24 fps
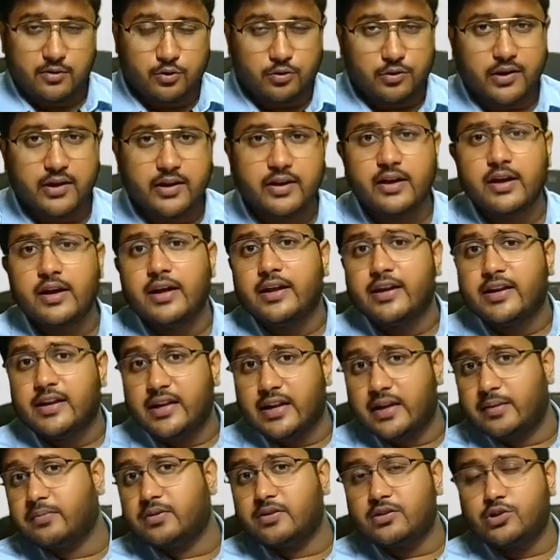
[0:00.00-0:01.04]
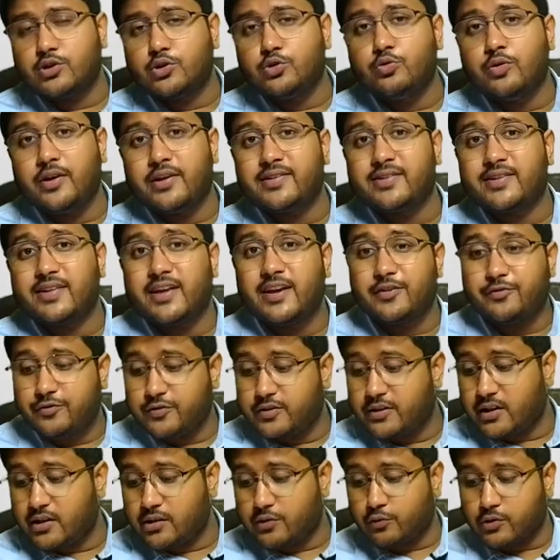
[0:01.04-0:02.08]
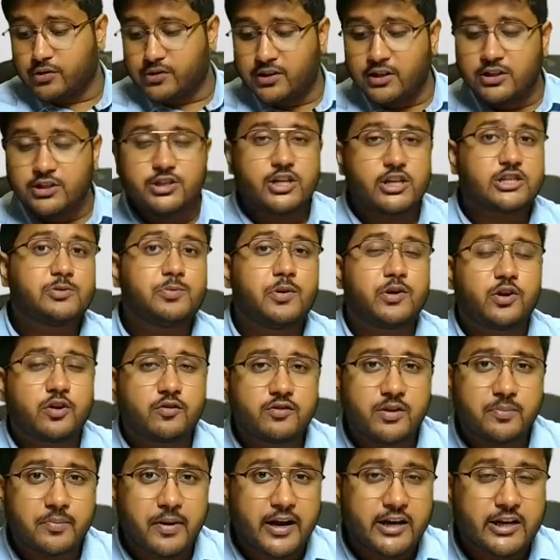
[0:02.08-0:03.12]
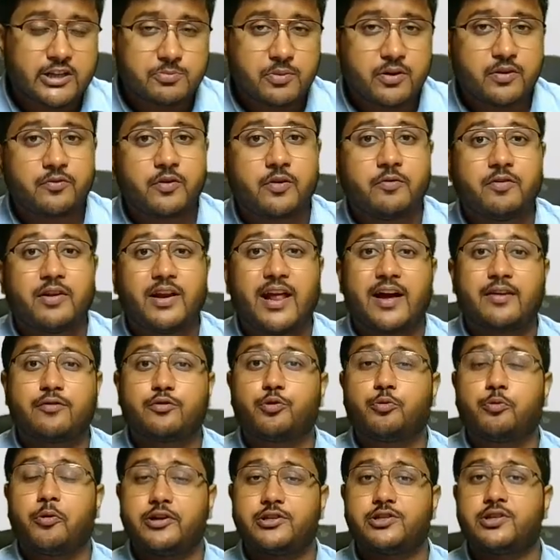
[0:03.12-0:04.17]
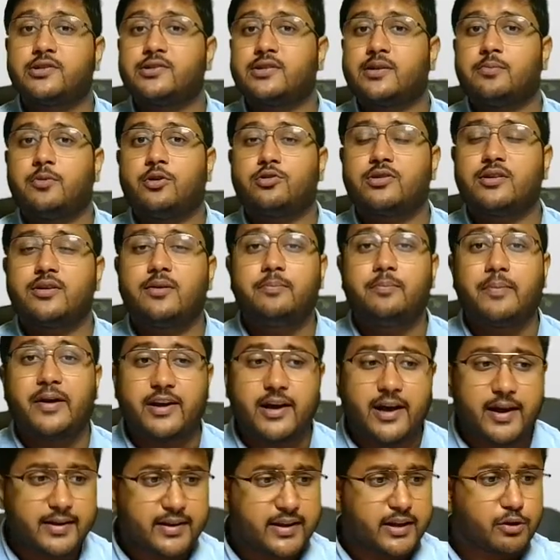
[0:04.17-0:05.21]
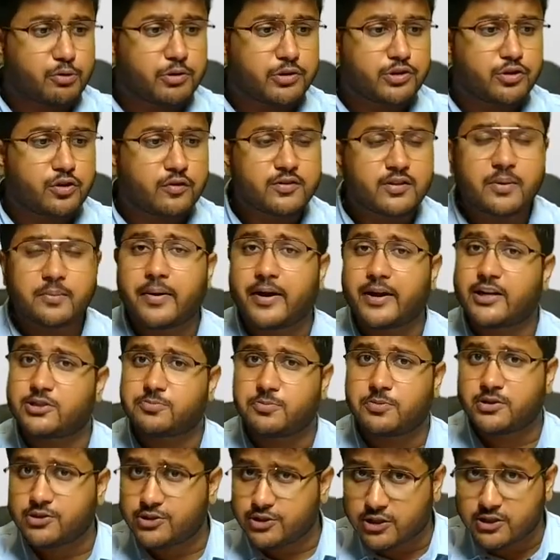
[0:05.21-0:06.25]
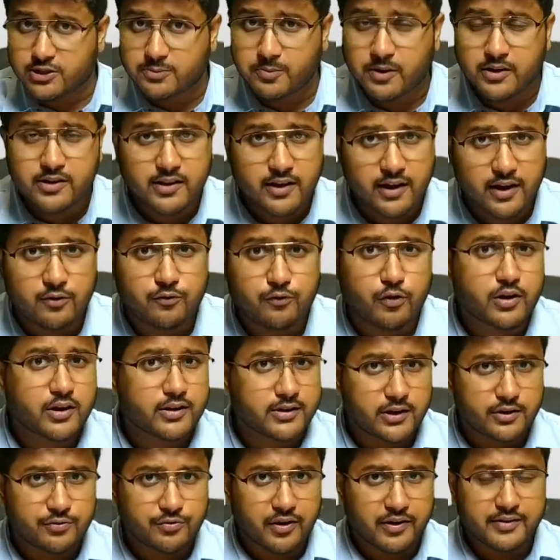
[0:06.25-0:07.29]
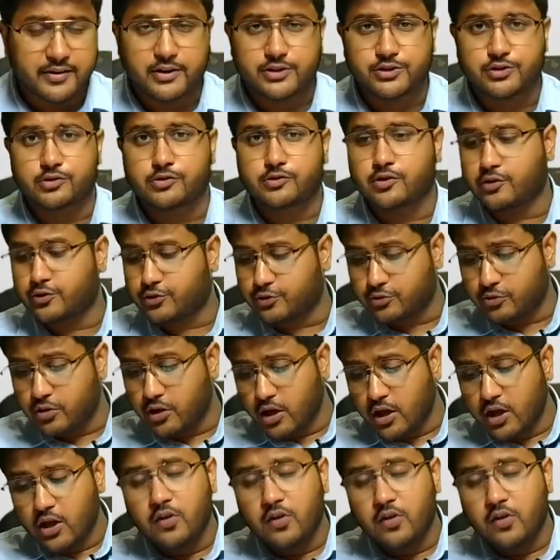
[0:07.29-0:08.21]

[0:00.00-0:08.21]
Okay, number two is if this was the judgment of the management, we will have questions about the accuracy of the management judgment for other transactions also.